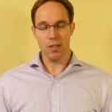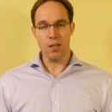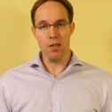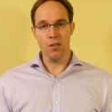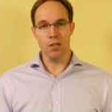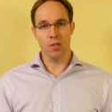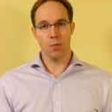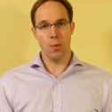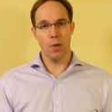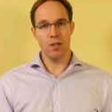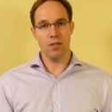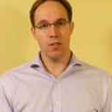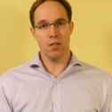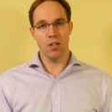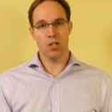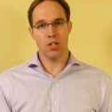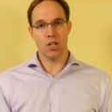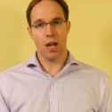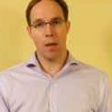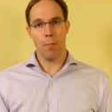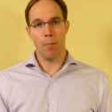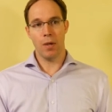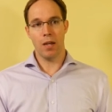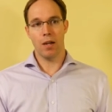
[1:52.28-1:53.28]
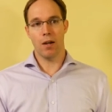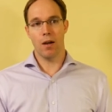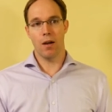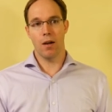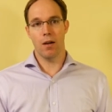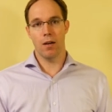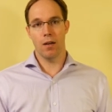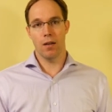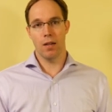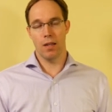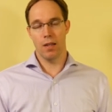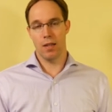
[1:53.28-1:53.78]
So once the shopping
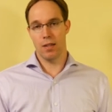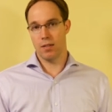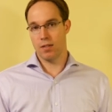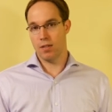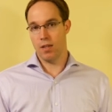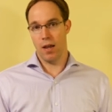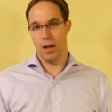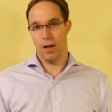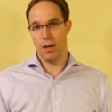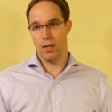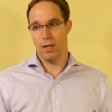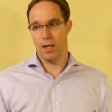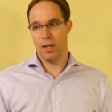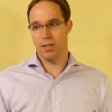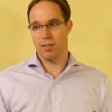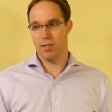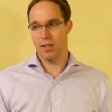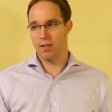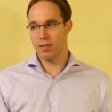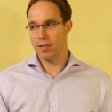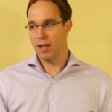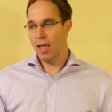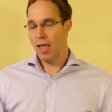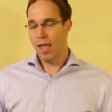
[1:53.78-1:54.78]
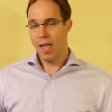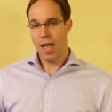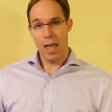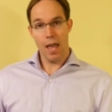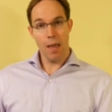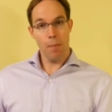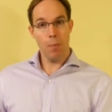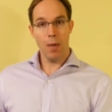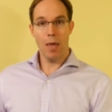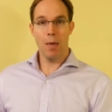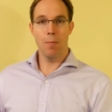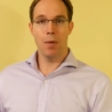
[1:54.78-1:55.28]
cart is done, it says, Hey,
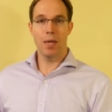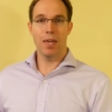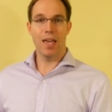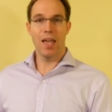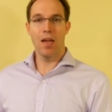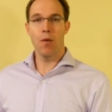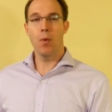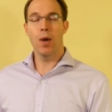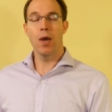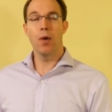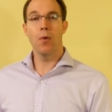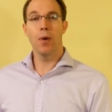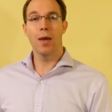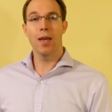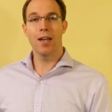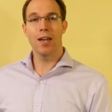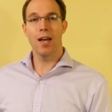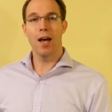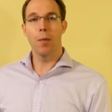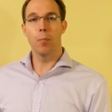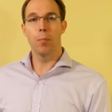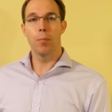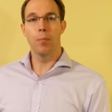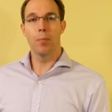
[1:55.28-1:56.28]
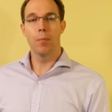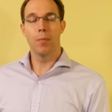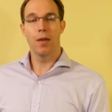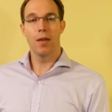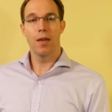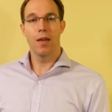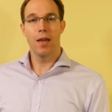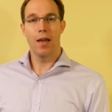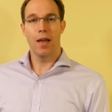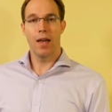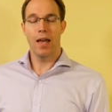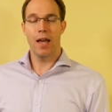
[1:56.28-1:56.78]
payment gateway, wake up.
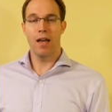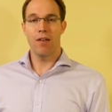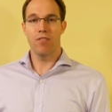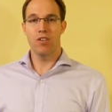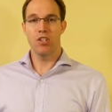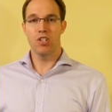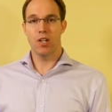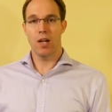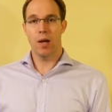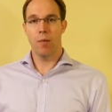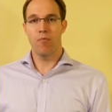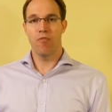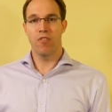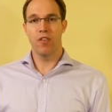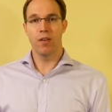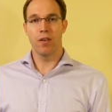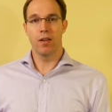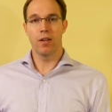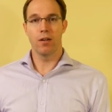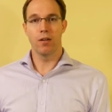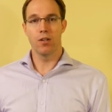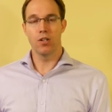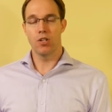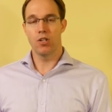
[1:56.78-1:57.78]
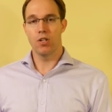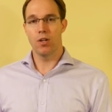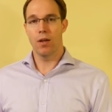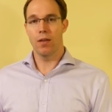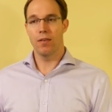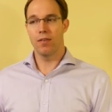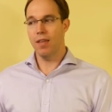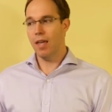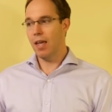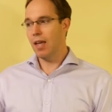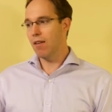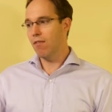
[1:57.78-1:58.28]
I have a job for you here,
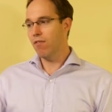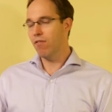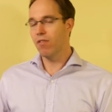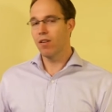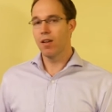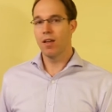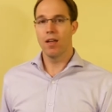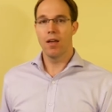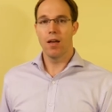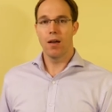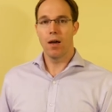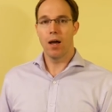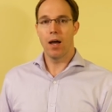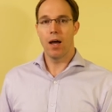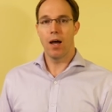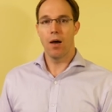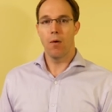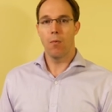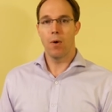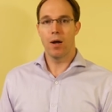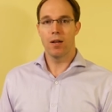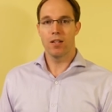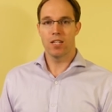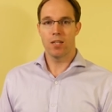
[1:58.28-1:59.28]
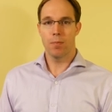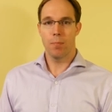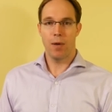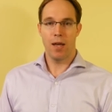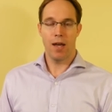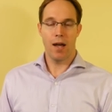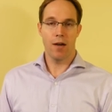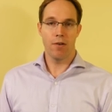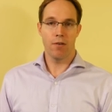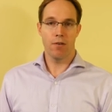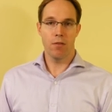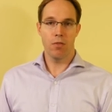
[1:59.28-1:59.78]
Dave uh, wants to pay
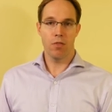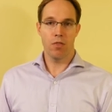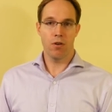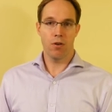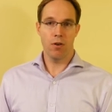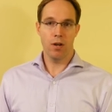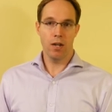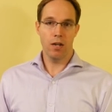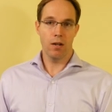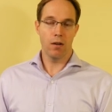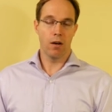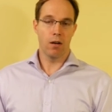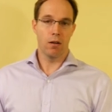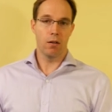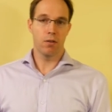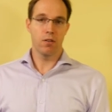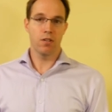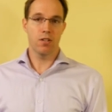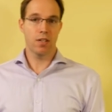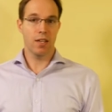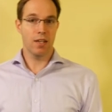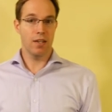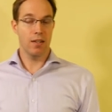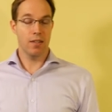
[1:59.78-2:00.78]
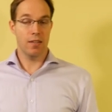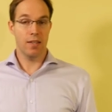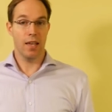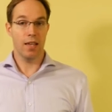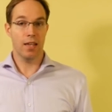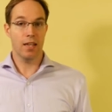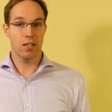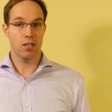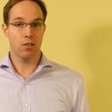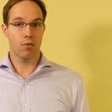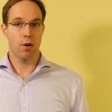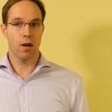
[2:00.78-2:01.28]
$130. Can you take
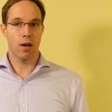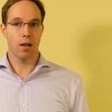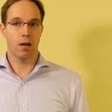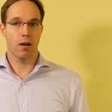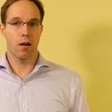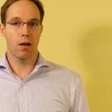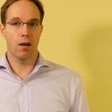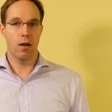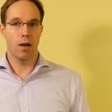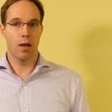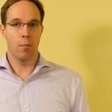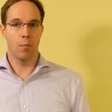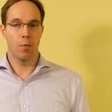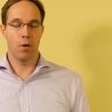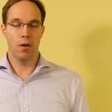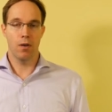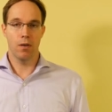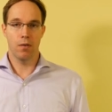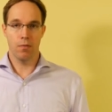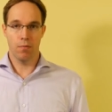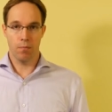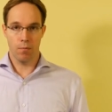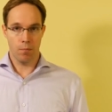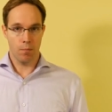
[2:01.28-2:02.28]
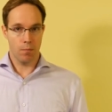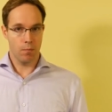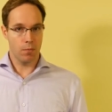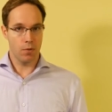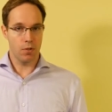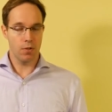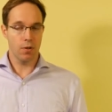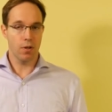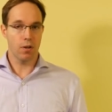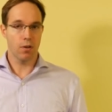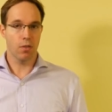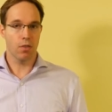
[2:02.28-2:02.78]
his credit card number and do your